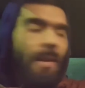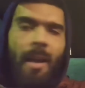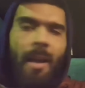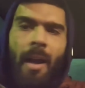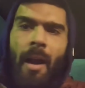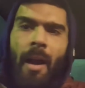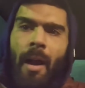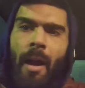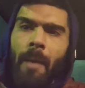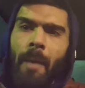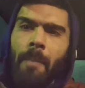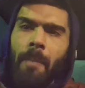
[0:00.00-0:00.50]

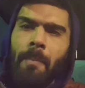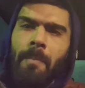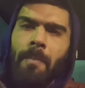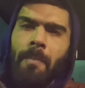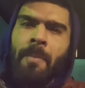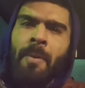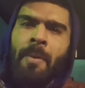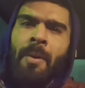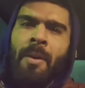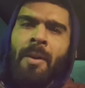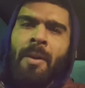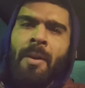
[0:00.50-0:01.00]

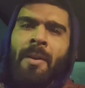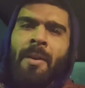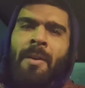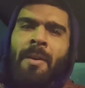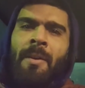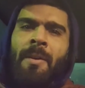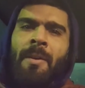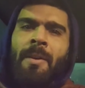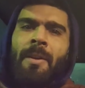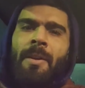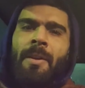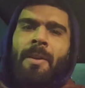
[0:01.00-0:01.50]

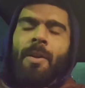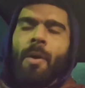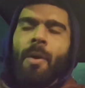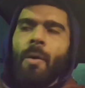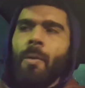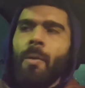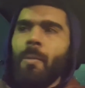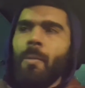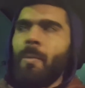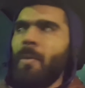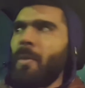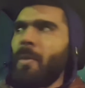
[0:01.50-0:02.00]
you
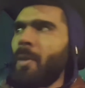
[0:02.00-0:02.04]
know,